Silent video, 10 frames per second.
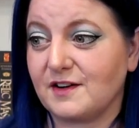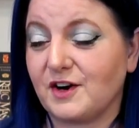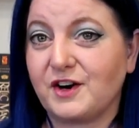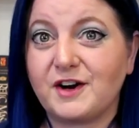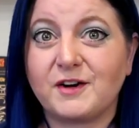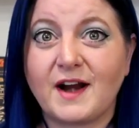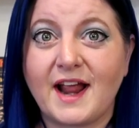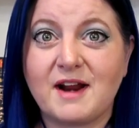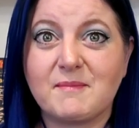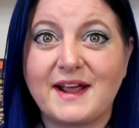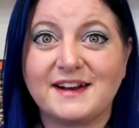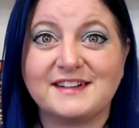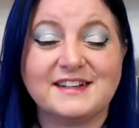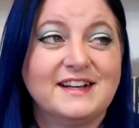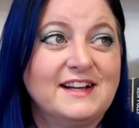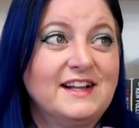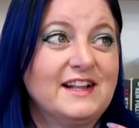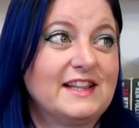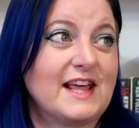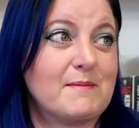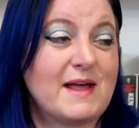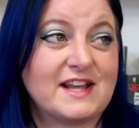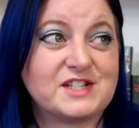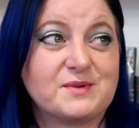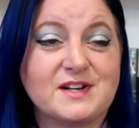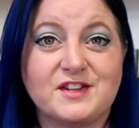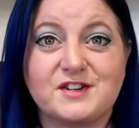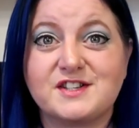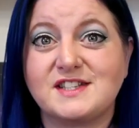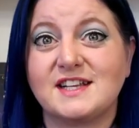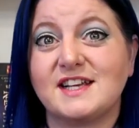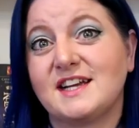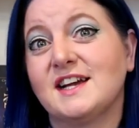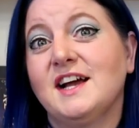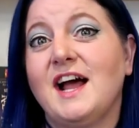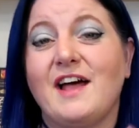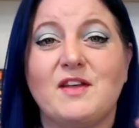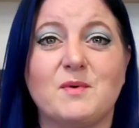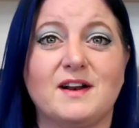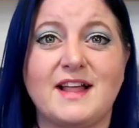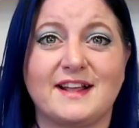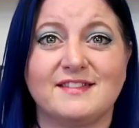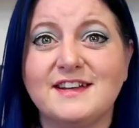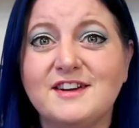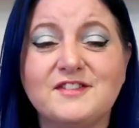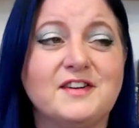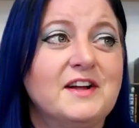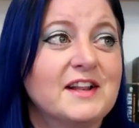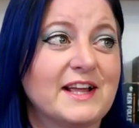her and her handmaiden they make it to another city and they want to like live